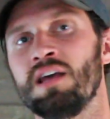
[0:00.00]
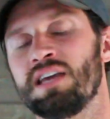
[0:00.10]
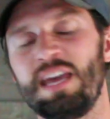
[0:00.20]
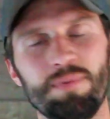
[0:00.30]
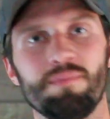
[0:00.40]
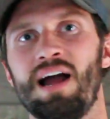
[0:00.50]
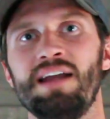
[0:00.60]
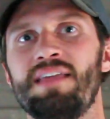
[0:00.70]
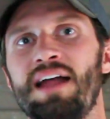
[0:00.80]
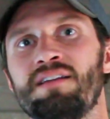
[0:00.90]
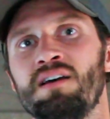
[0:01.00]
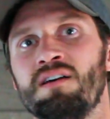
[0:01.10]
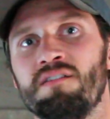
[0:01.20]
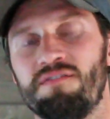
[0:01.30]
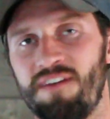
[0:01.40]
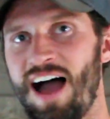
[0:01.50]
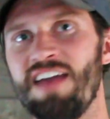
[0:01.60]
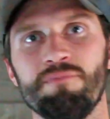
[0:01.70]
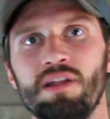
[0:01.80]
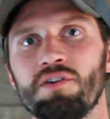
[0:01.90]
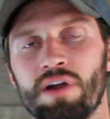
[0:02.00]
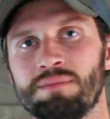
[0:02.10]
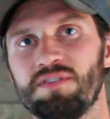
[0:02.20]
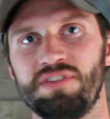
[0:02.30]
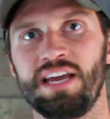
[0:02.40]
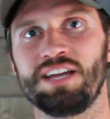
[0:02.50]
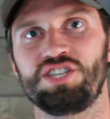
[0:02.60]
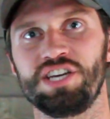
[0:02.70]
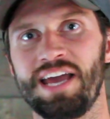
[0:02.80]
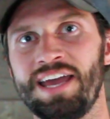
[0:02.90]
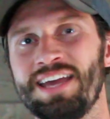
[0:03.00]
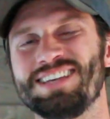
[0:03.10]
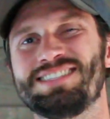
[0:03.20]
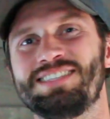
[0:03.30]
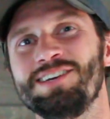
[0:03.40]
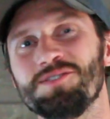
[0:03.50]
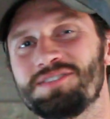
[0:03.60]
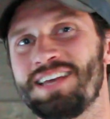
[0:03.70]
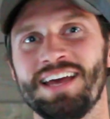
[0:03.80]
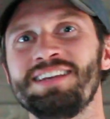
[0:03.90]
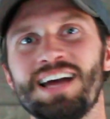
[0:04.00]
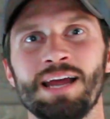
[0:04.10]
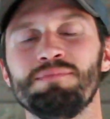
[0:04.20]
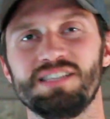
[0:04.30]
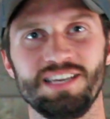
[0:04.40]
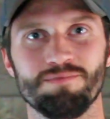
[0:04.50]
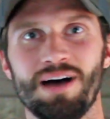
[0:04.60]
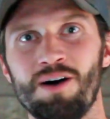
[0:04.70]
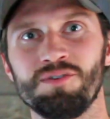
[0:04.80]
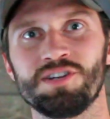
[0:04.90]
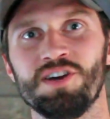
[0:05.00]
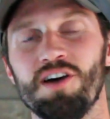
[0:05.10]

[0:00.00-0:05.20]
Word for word: Keep in mind that 5 milligrams of DHEA is still 10 times the amount